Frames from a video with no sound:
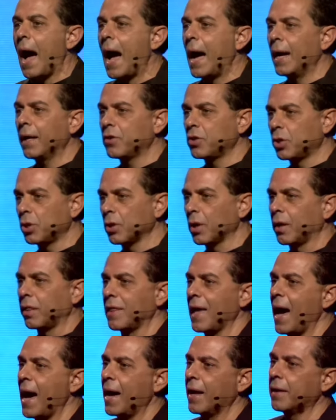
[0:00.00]
I took
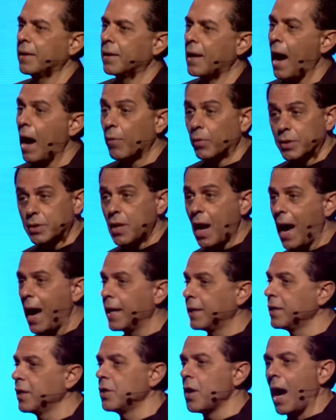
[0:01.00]
that. I
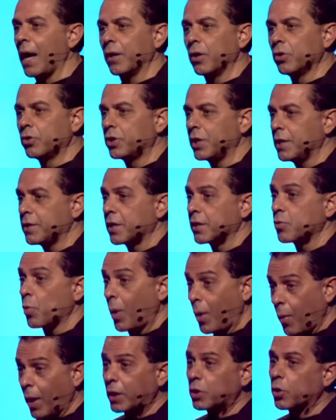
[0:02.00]
did not know Jesus.
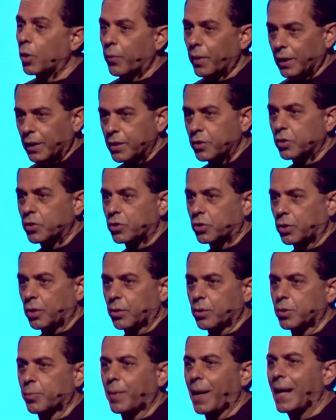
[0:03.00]
We went to a religious
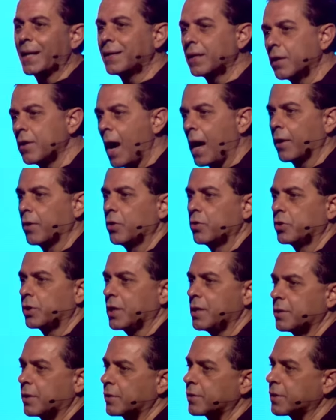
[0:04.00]
church, but I did not know
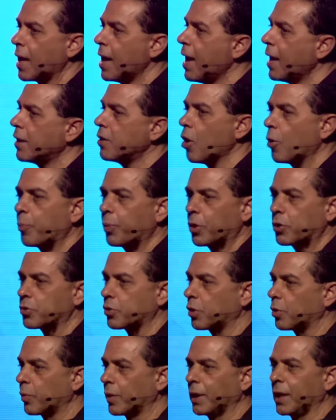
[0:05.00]
Jesus. No
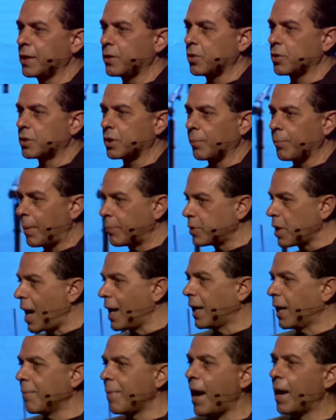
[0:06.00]
personal relationship. I'm
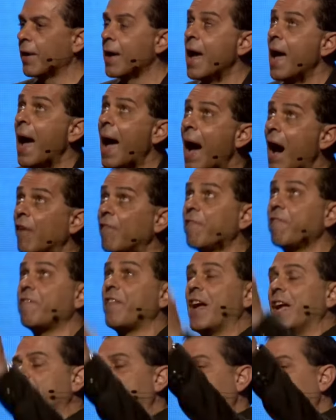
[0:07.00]
talking about how
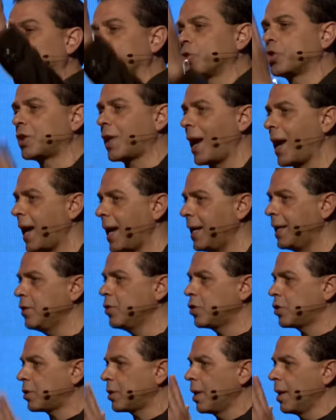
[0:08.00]
faith will
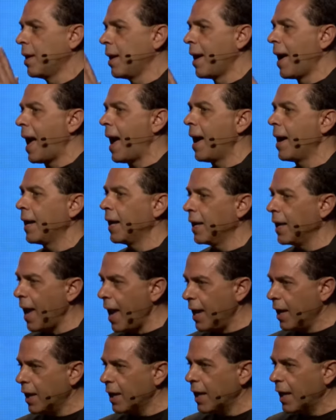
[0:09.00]
change.
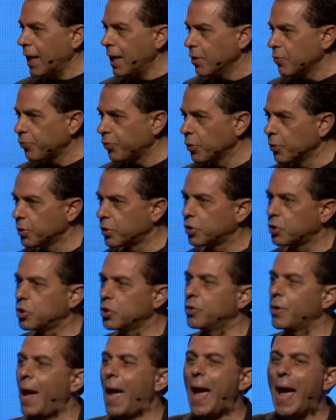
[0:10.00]
It influences
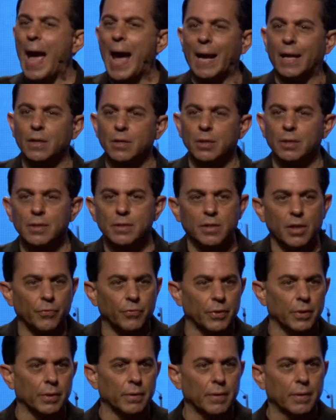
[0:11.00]
you to act
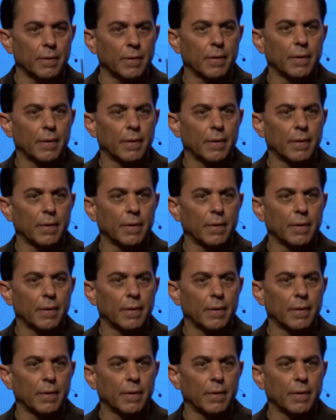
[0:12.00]
different.